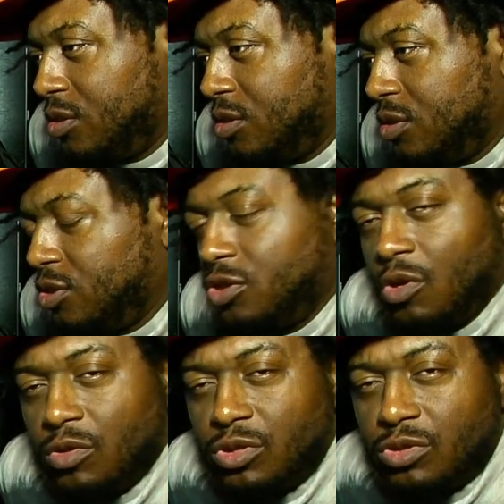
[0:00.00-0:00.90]

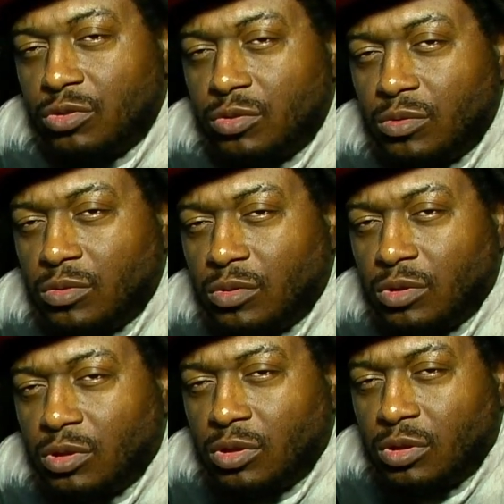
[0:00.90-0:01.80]
shows you
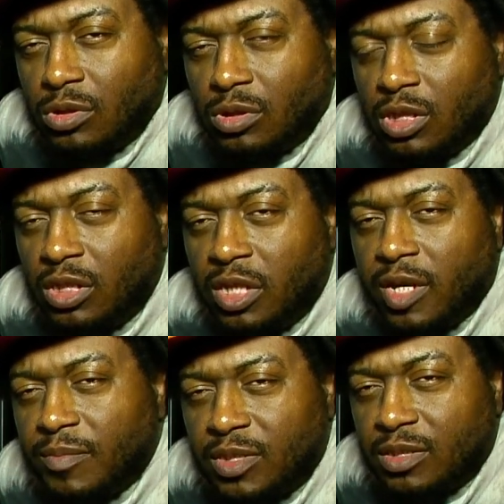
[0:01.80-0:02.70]
the
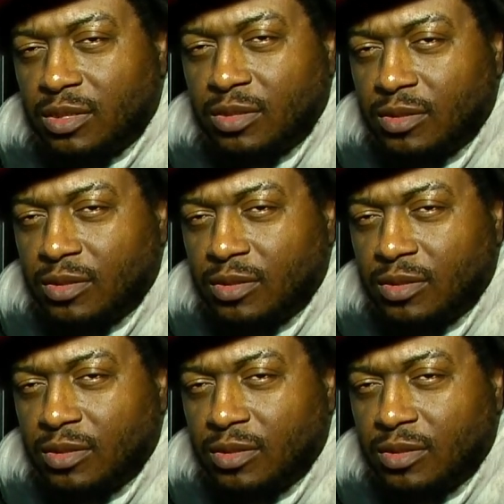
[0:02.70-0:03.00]
depths,